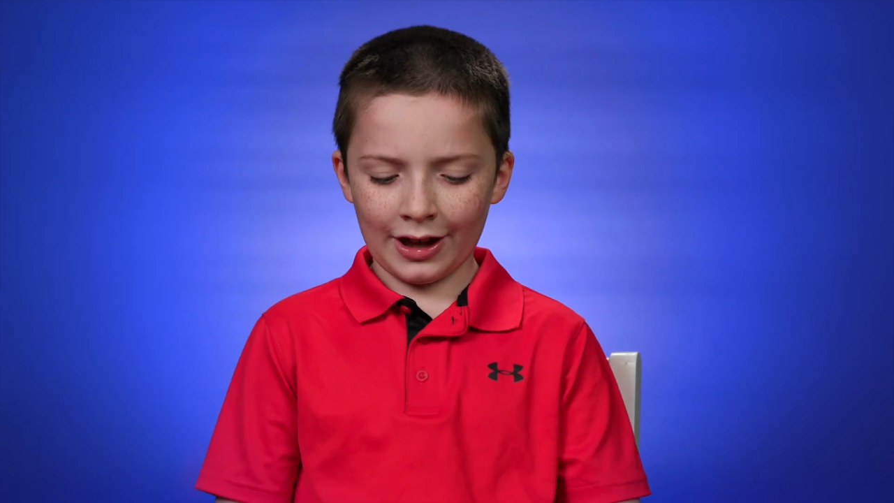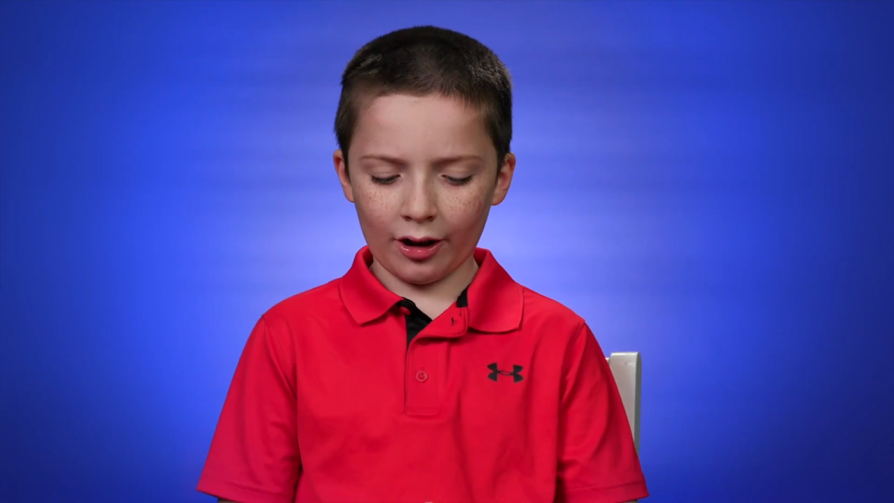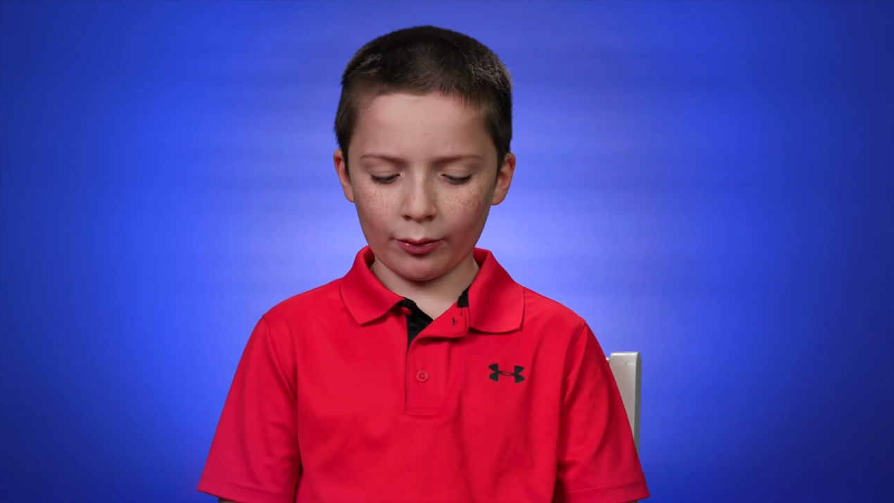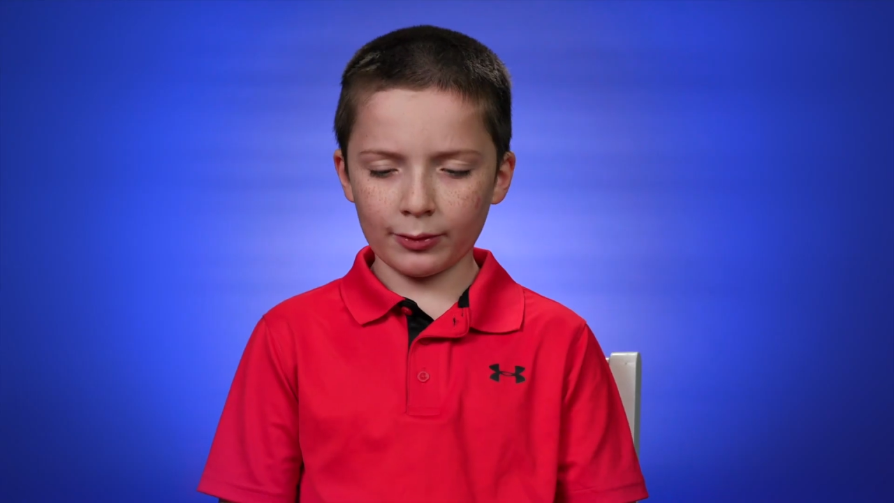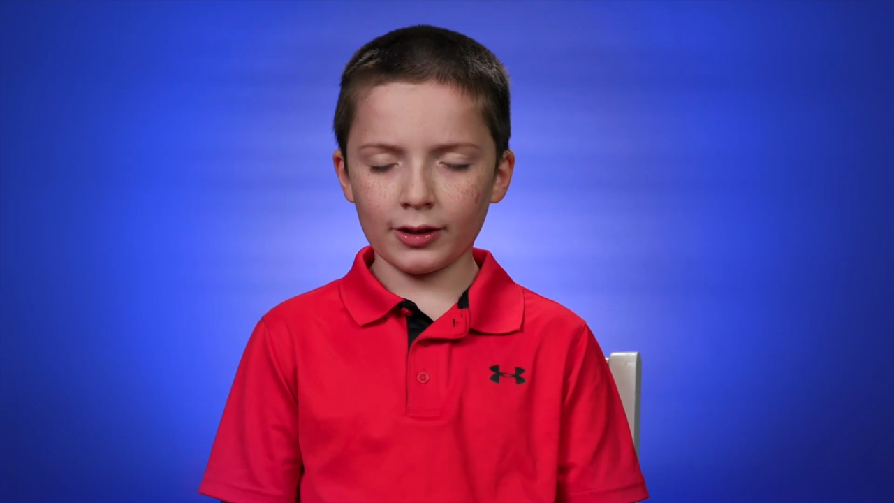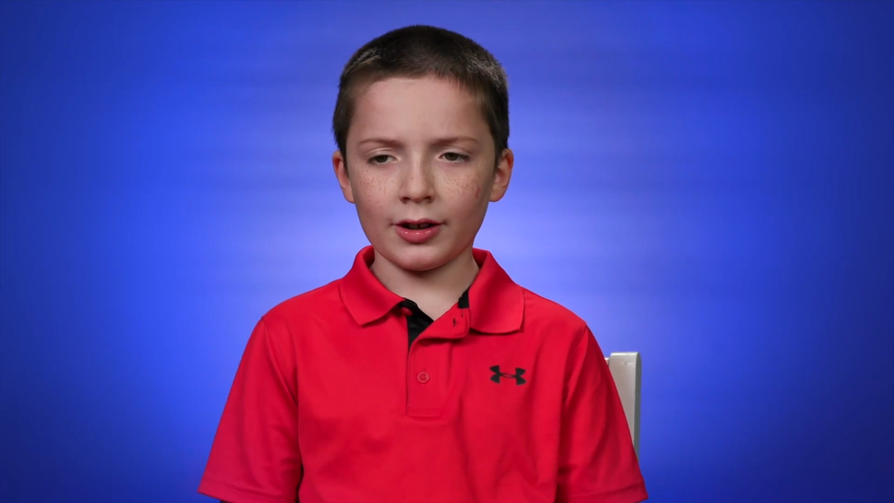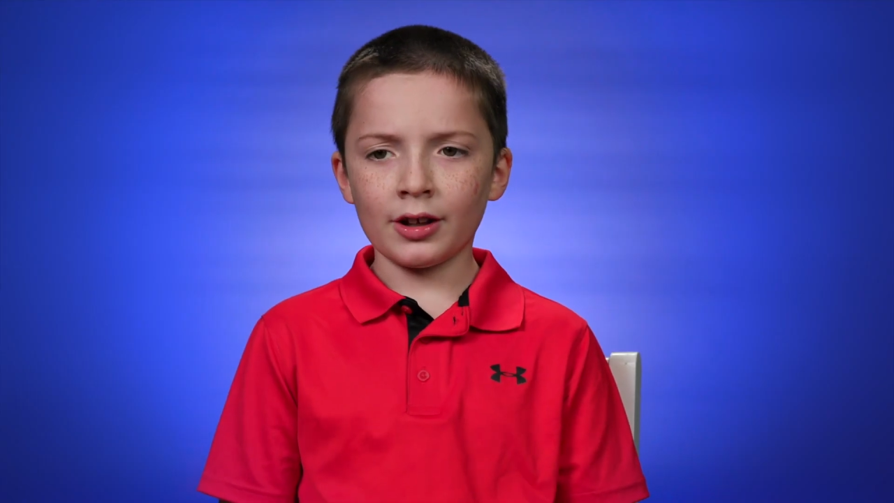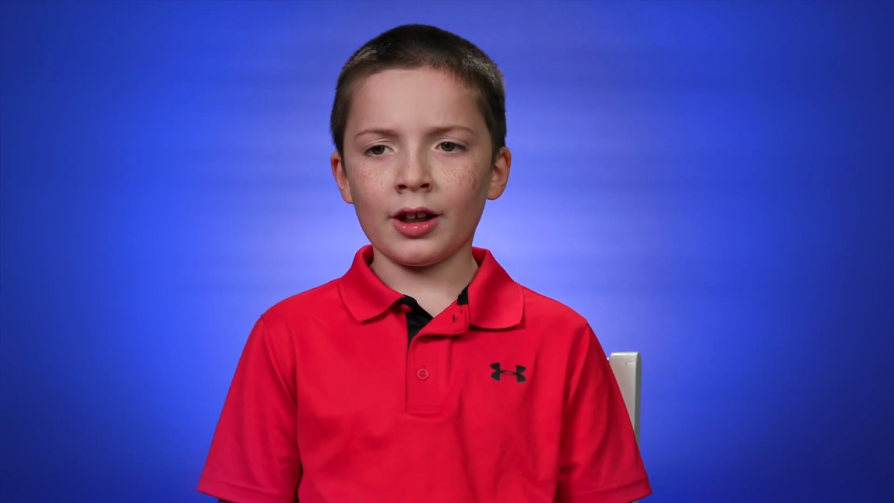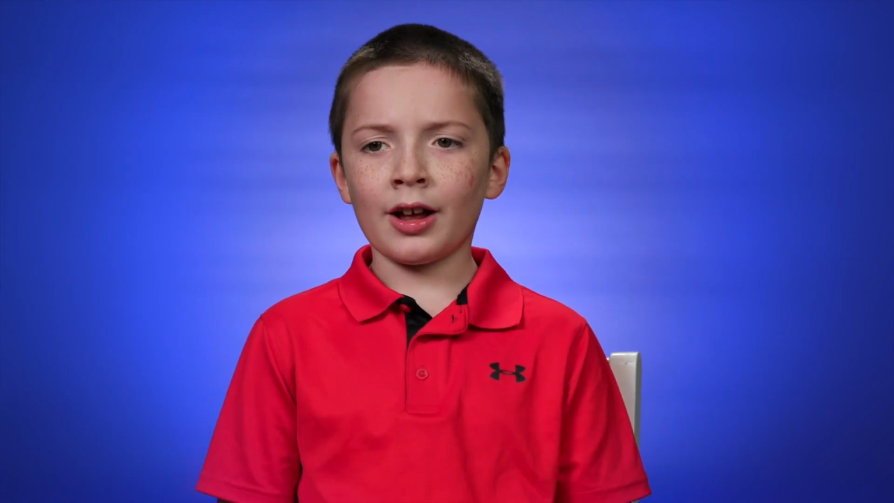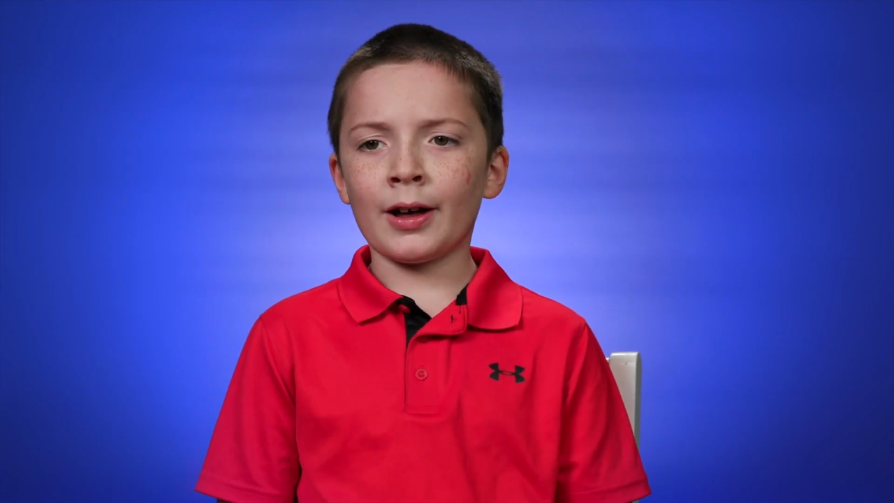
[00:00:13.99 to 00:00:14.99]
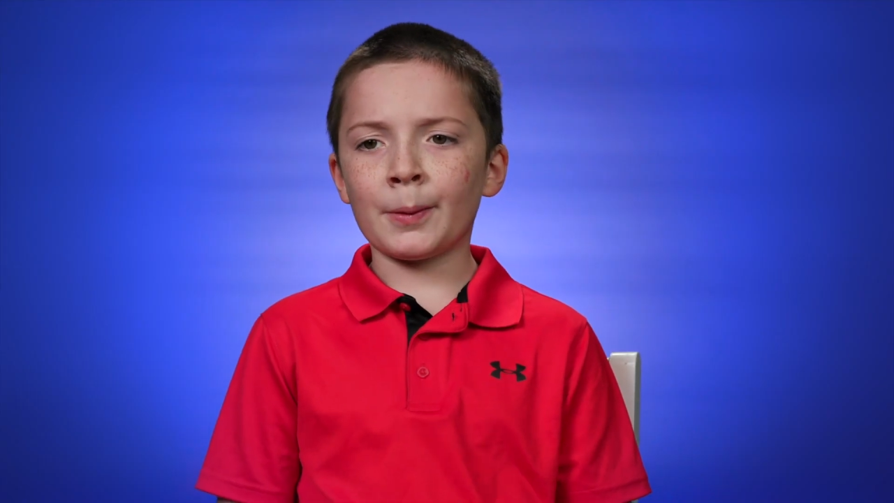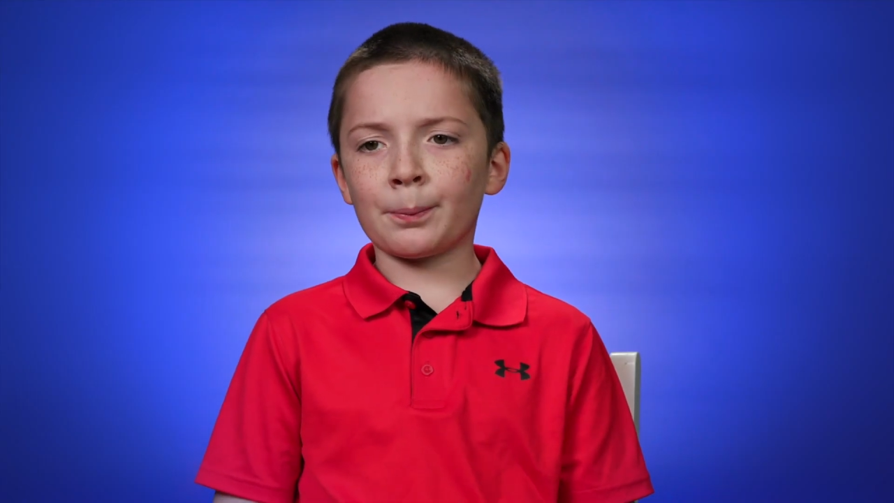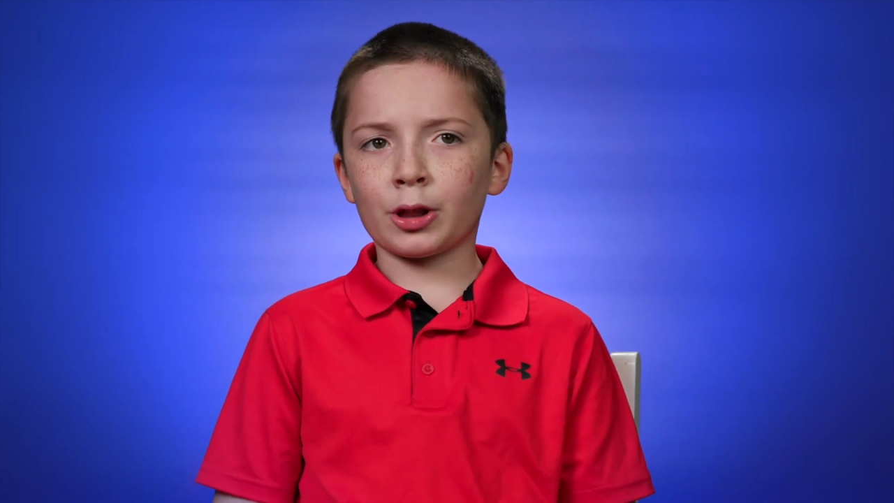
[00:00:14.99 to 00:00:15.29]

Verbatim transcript: helps uh,